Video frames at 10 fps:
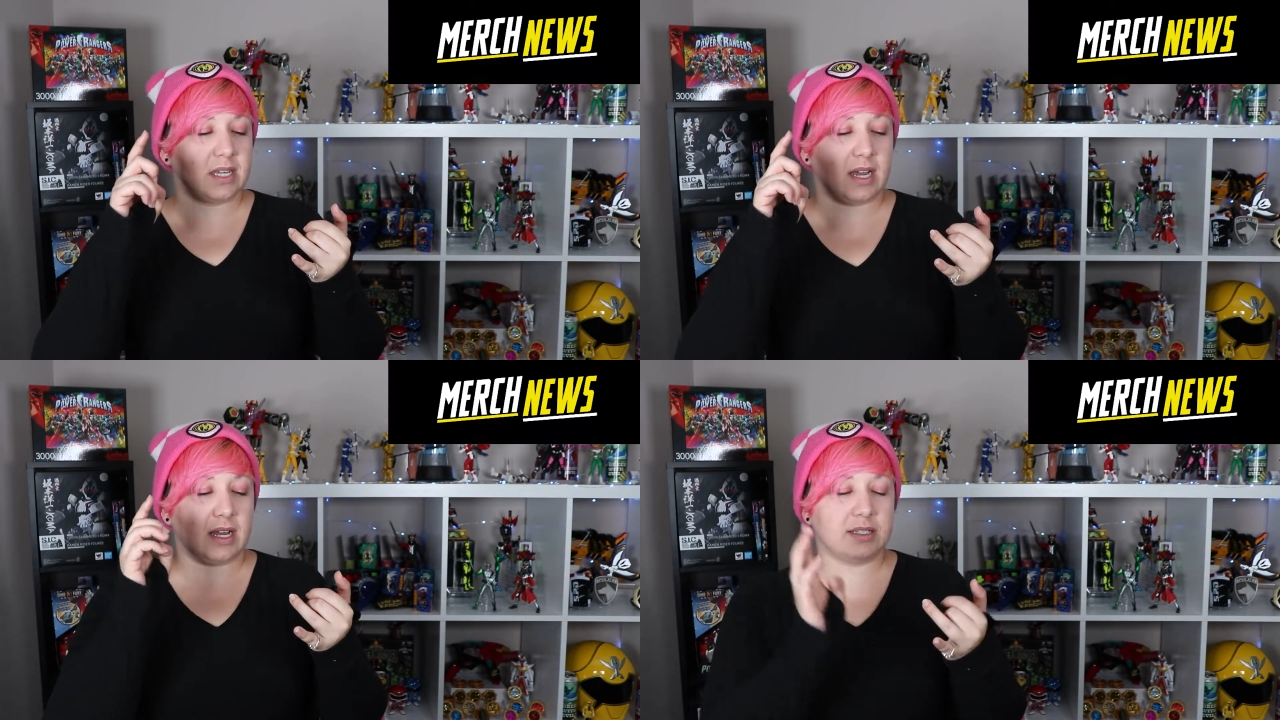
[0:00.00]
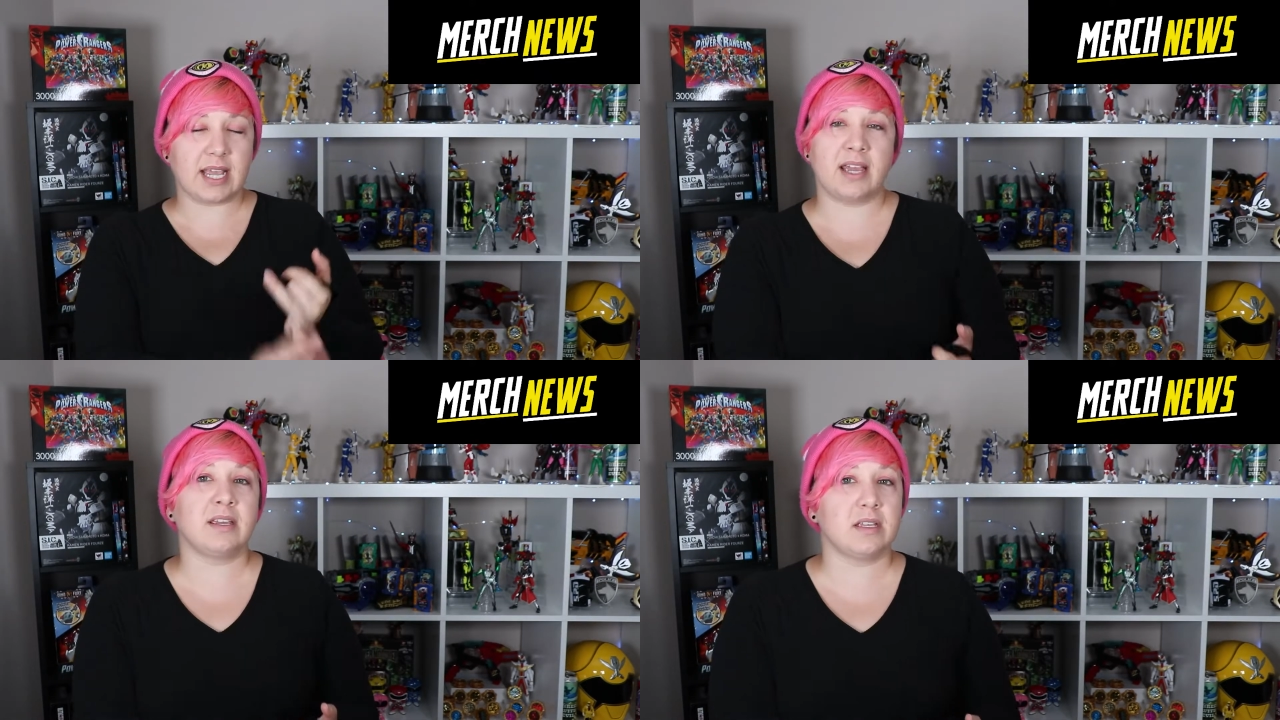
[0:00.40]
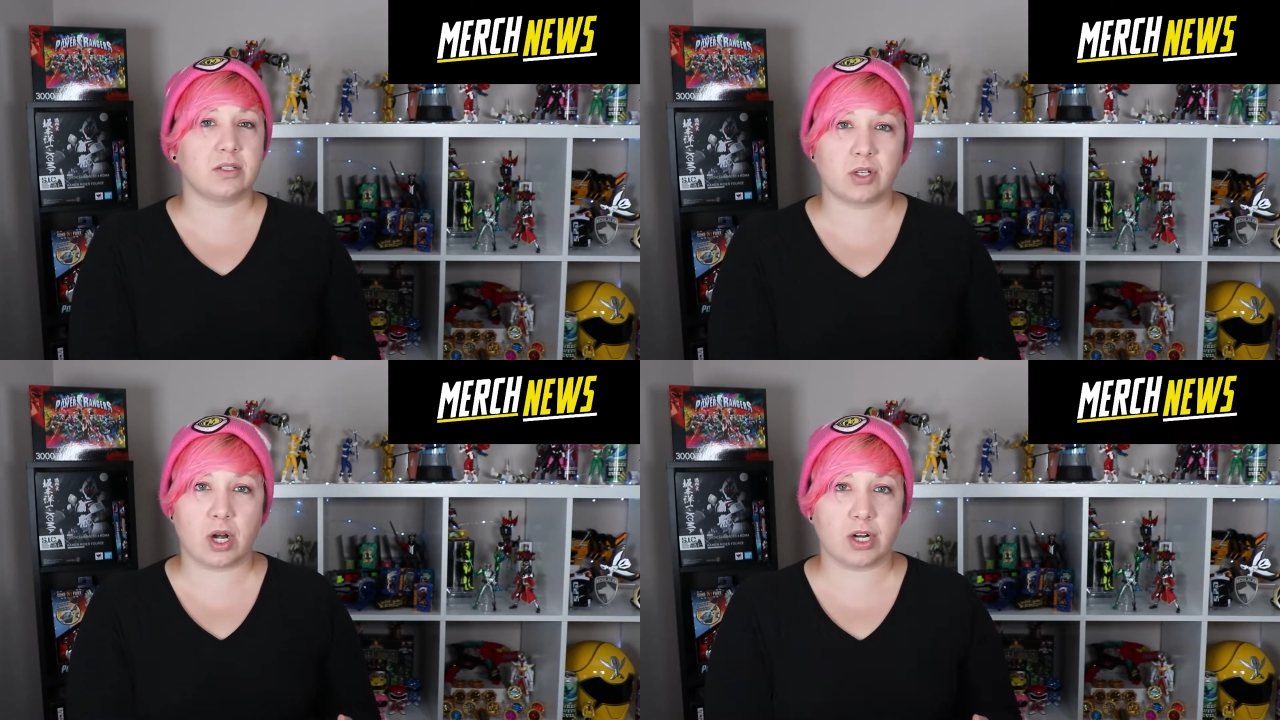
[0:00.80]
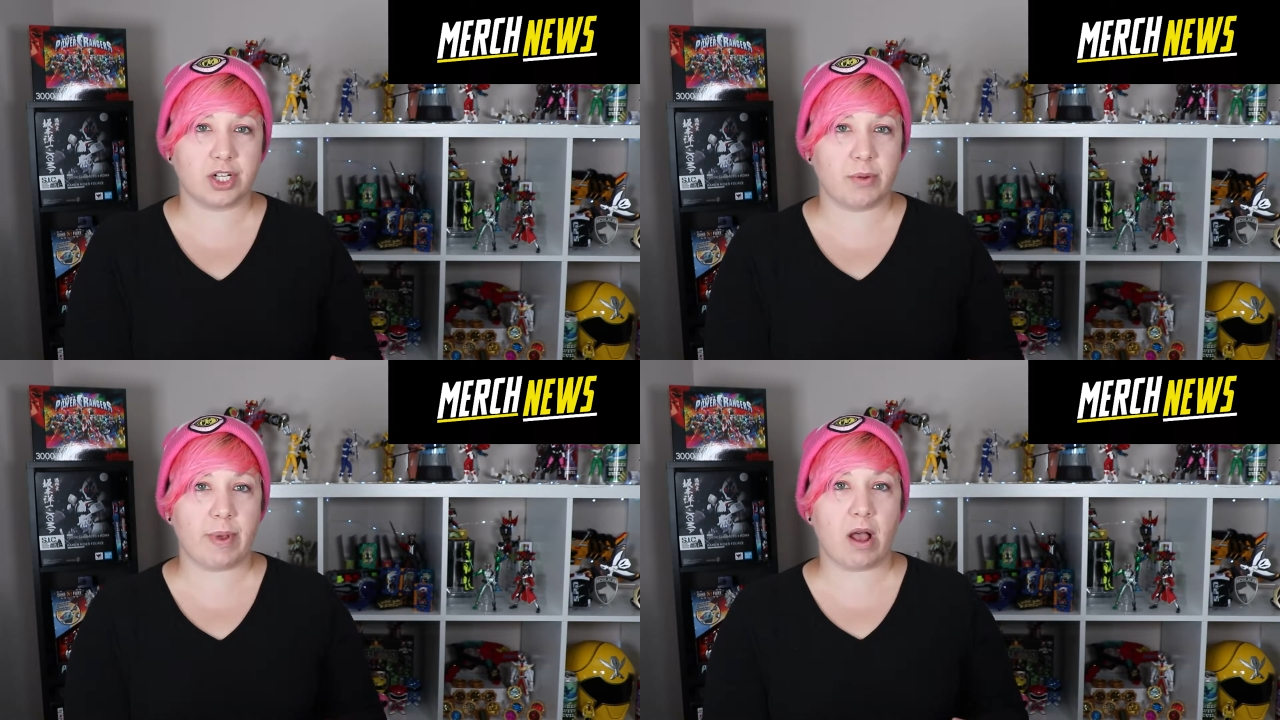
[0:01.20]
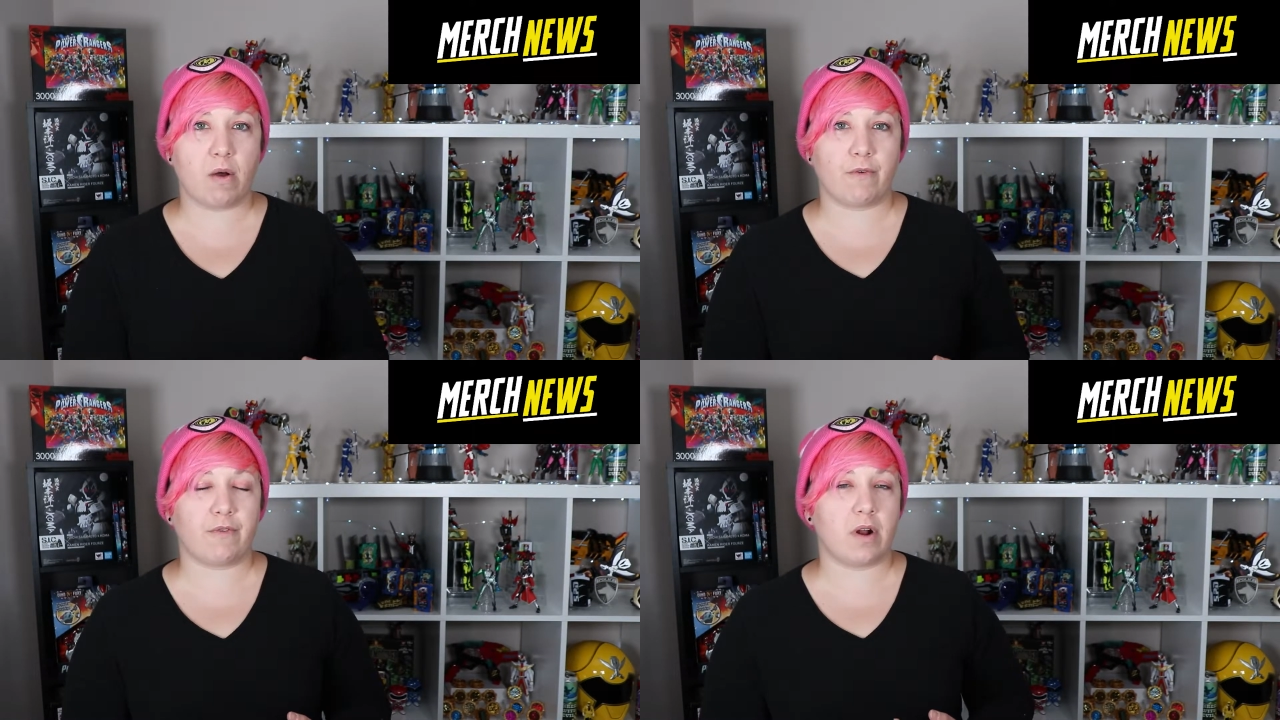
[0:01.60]
Tengas are starting to ship
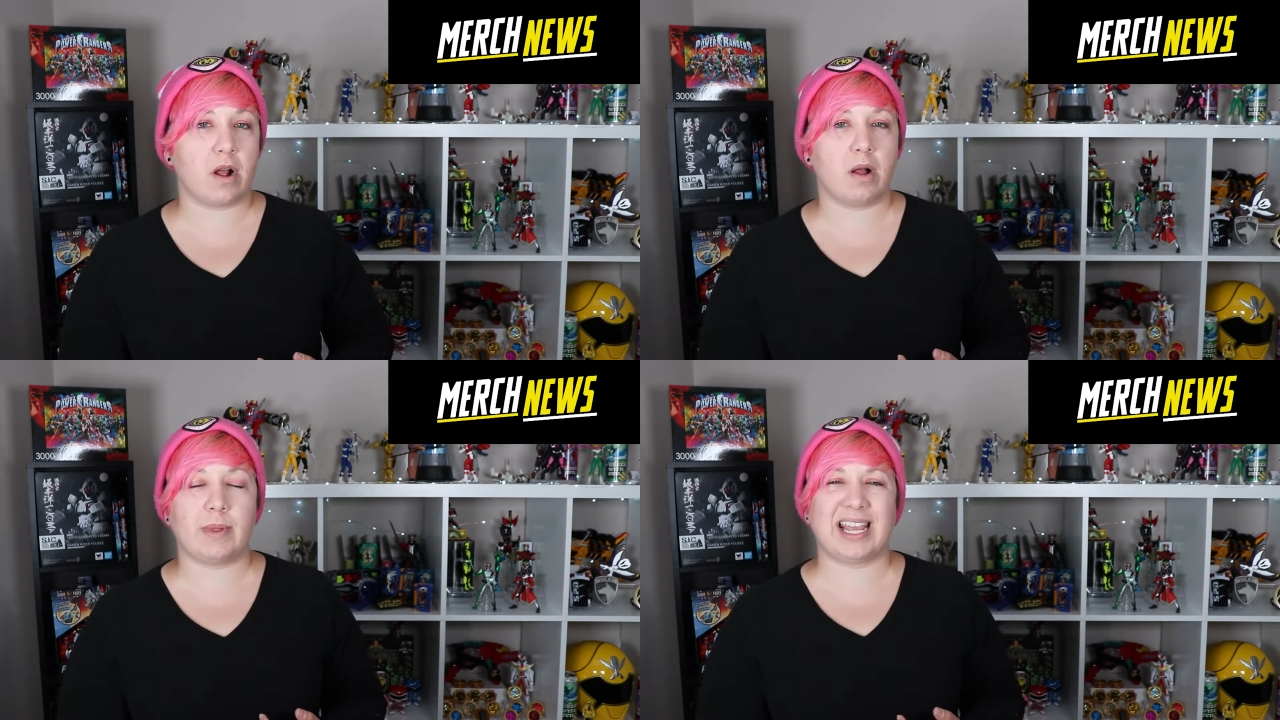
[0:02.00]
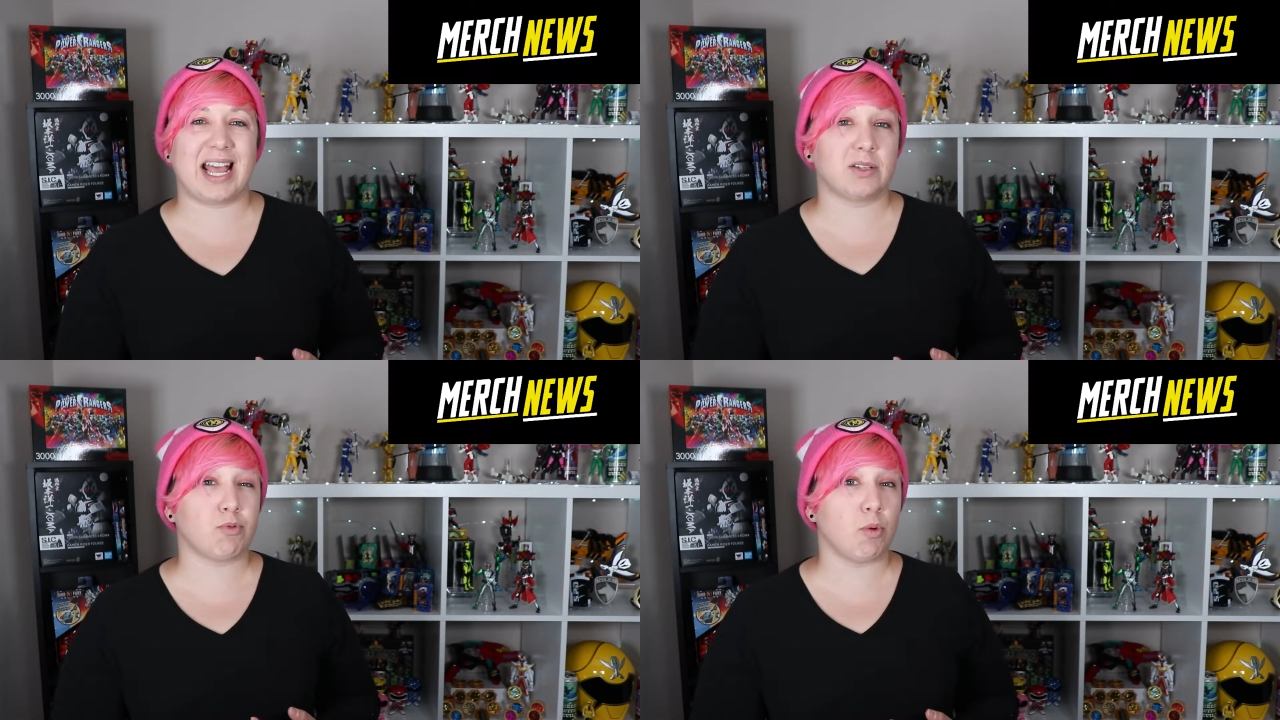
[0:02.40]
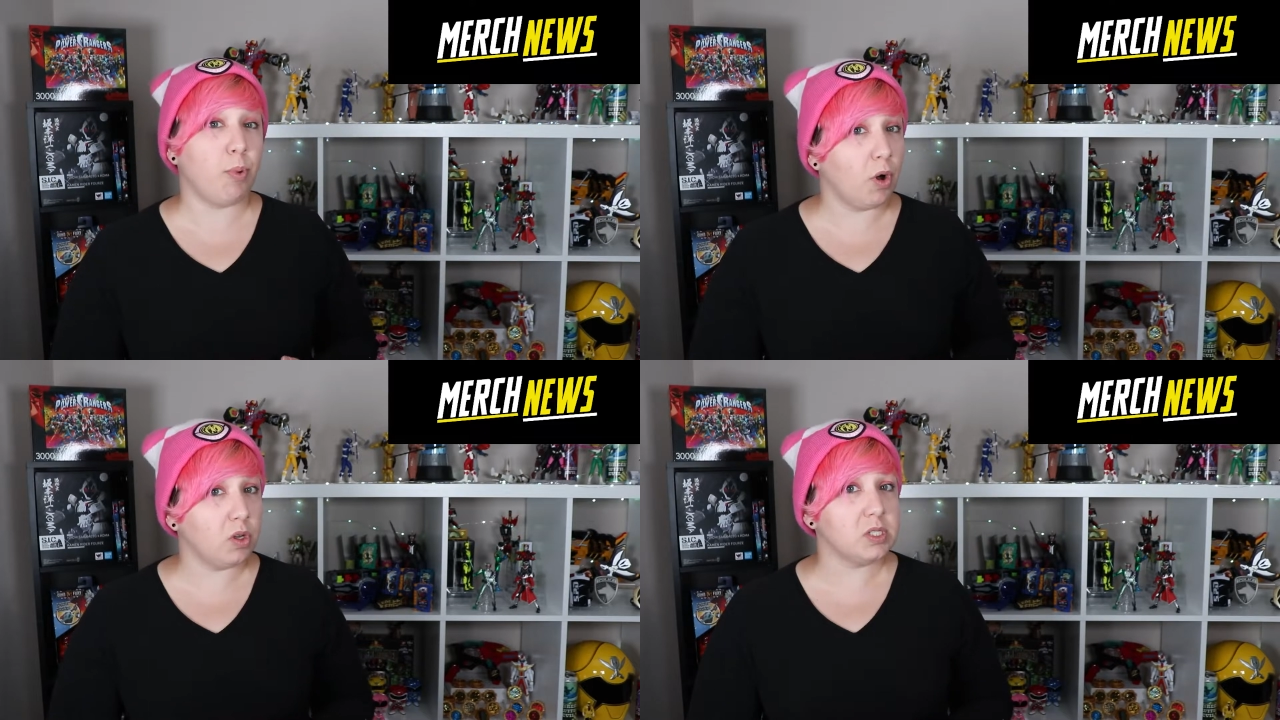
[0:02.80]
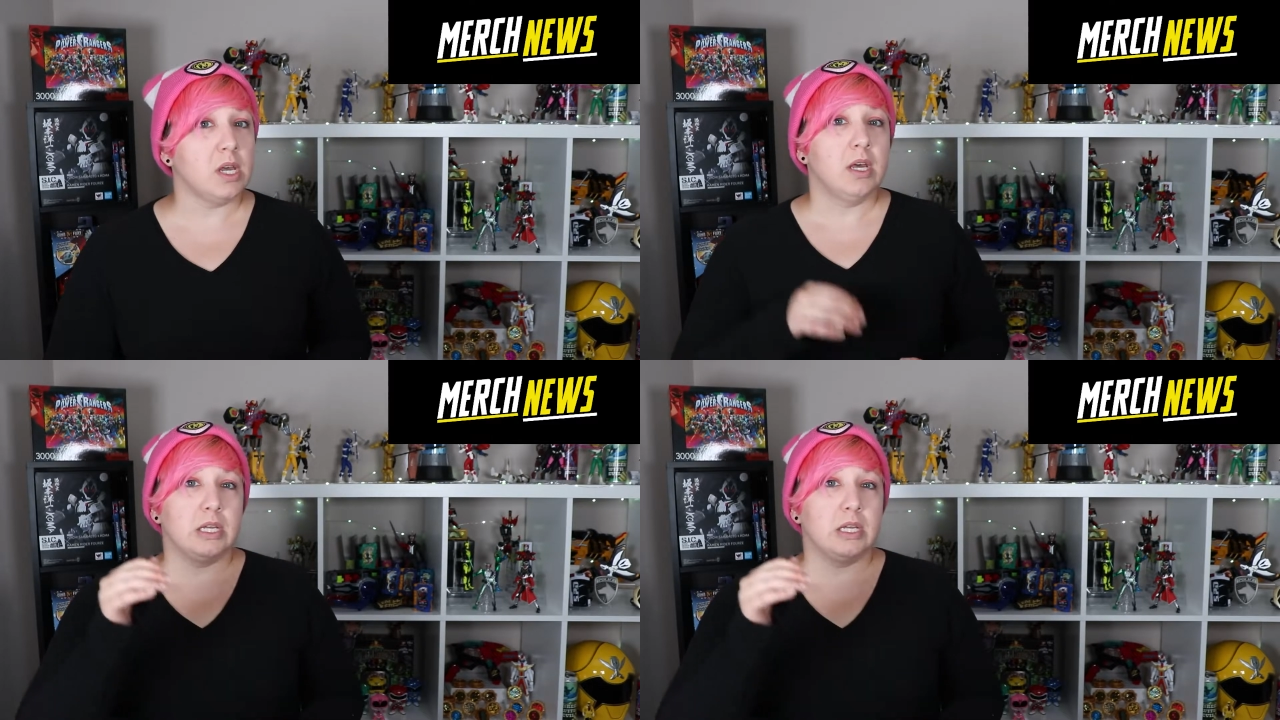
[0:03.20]
out from like Hasbro Pulse,